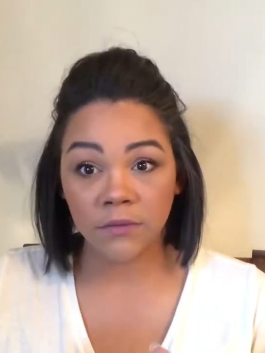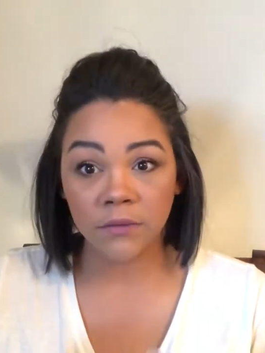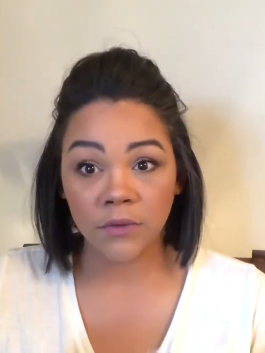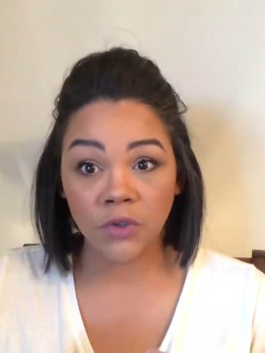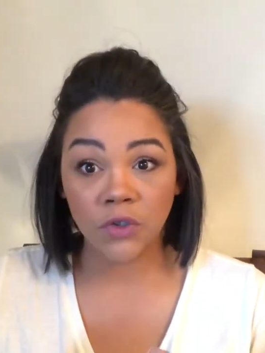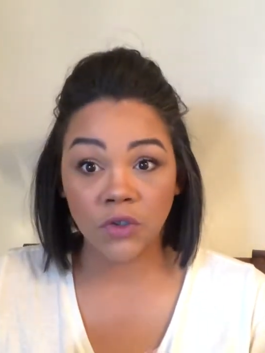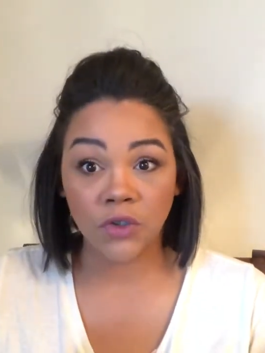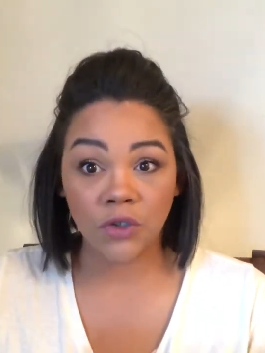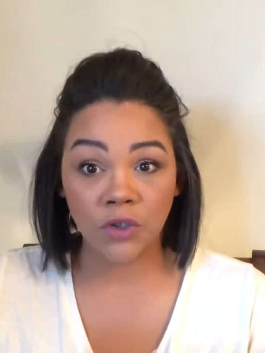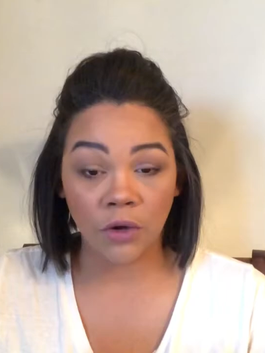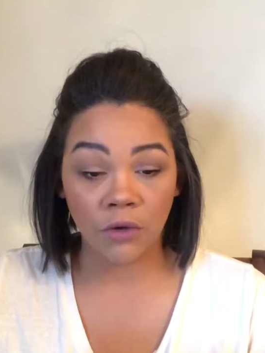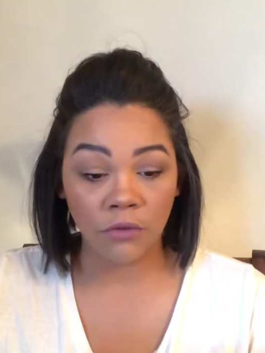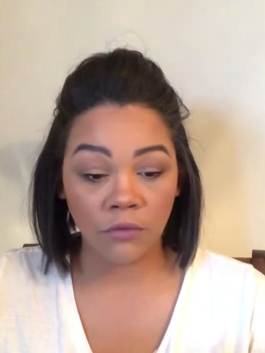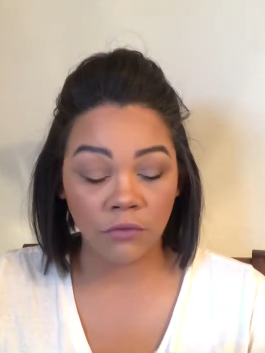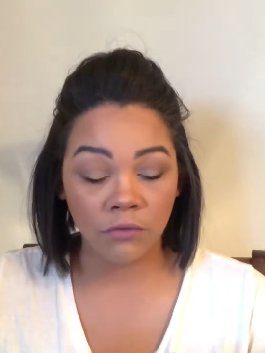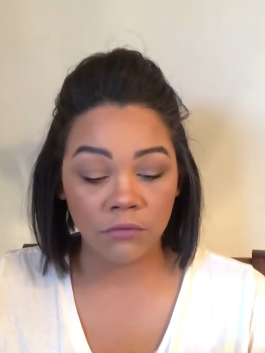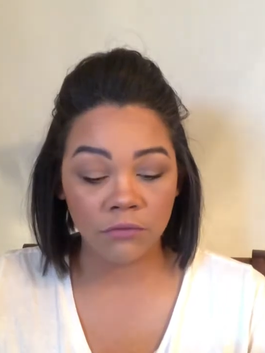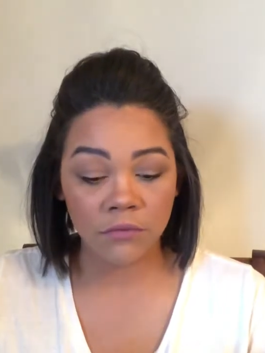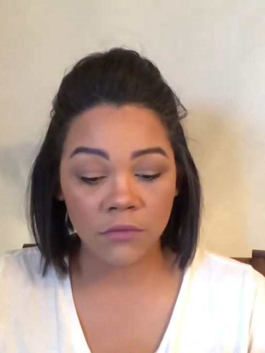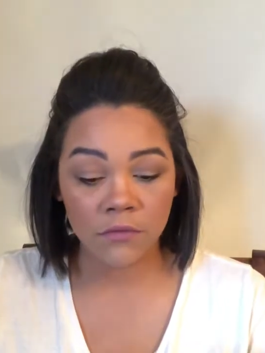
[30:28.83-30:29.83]
So
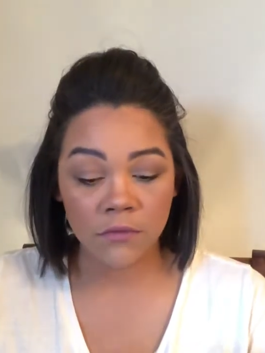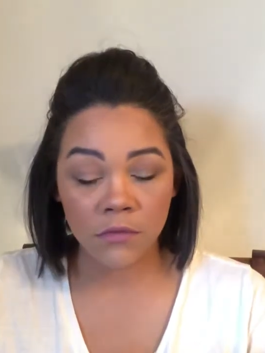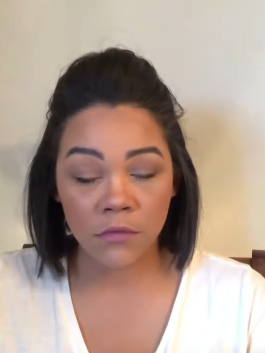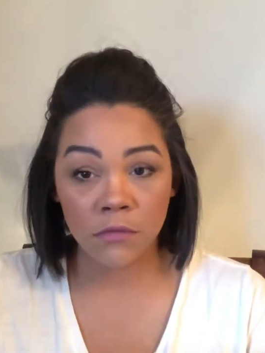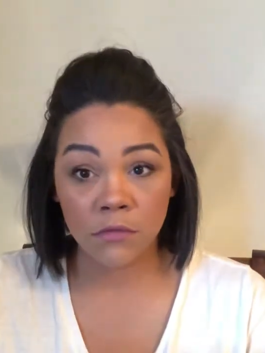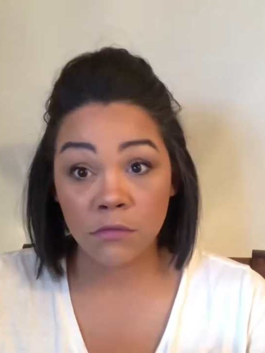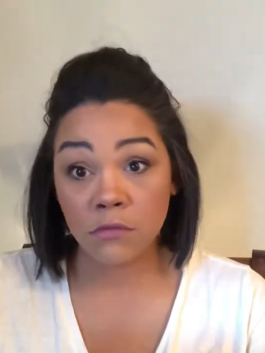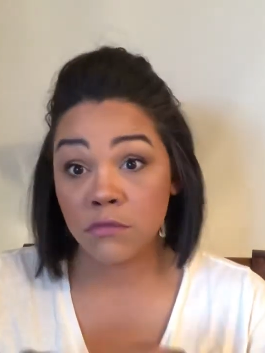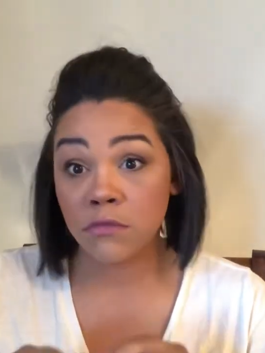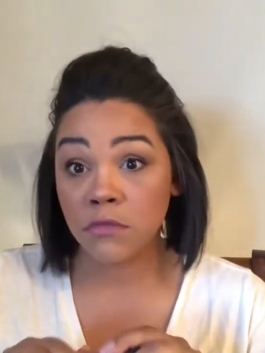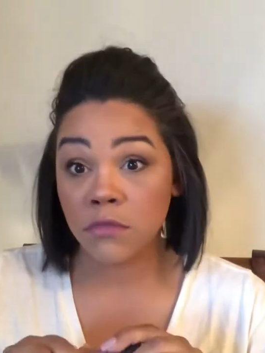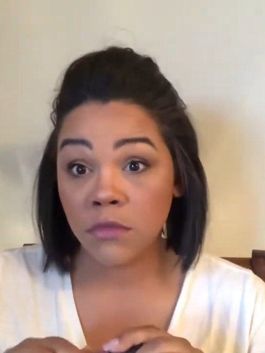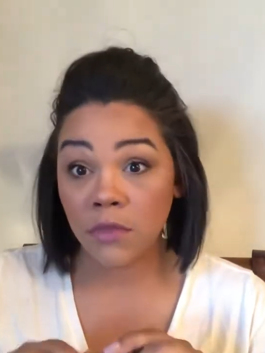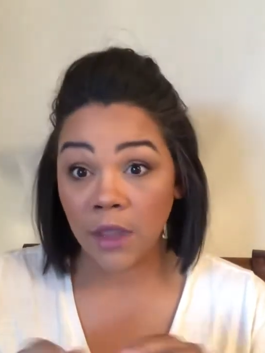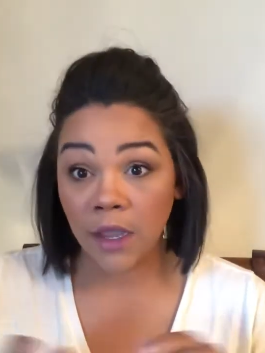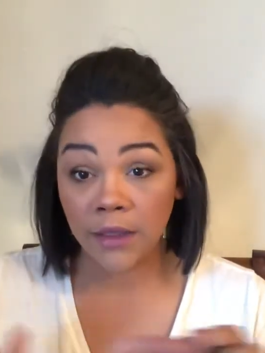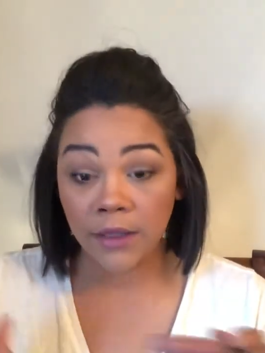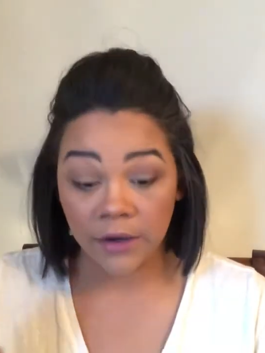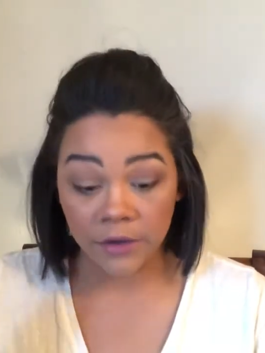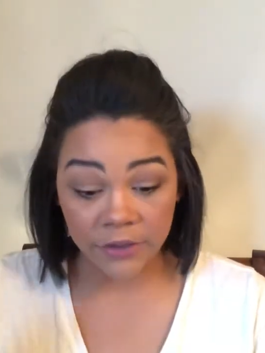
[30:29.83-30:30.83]

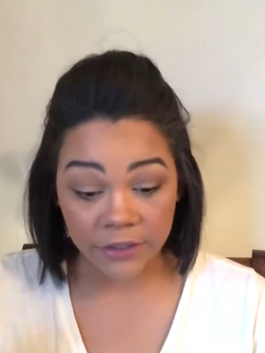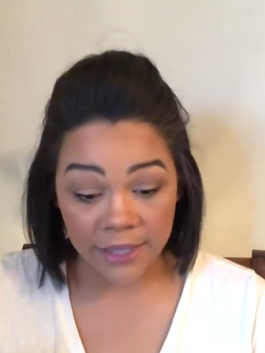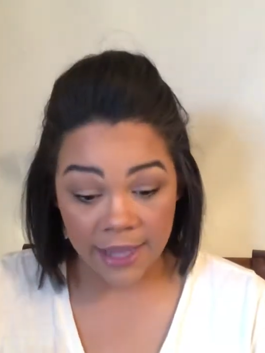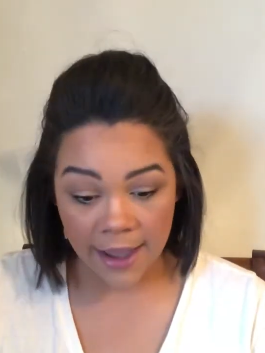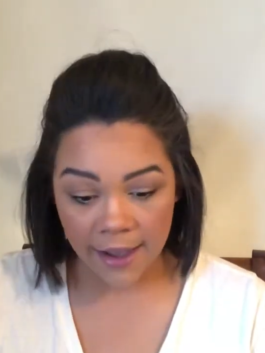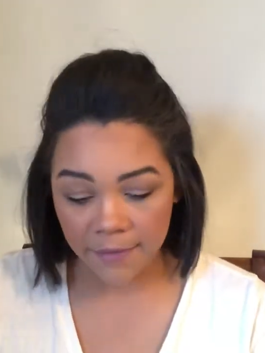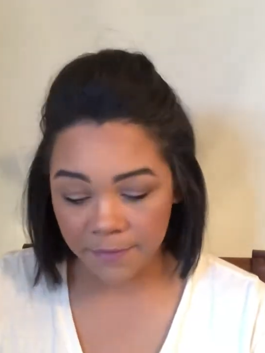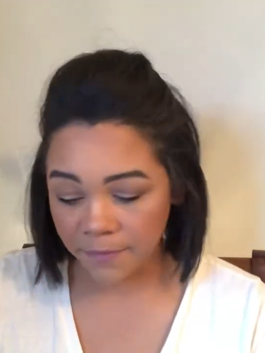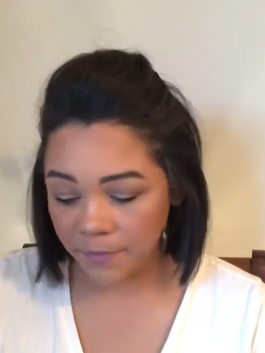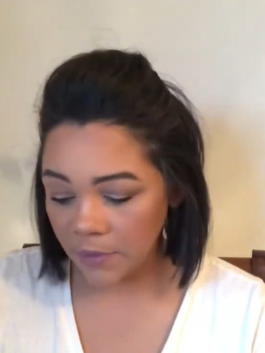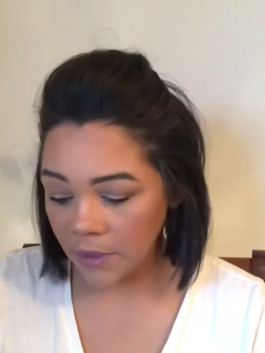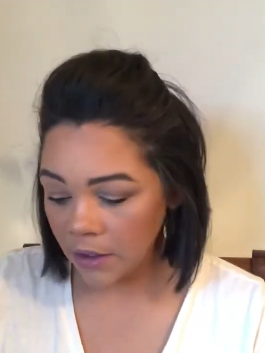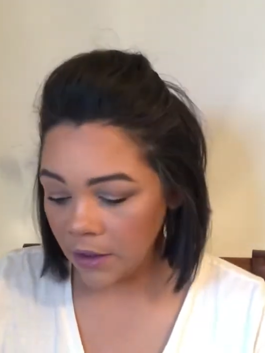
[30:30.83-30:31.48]
there's that.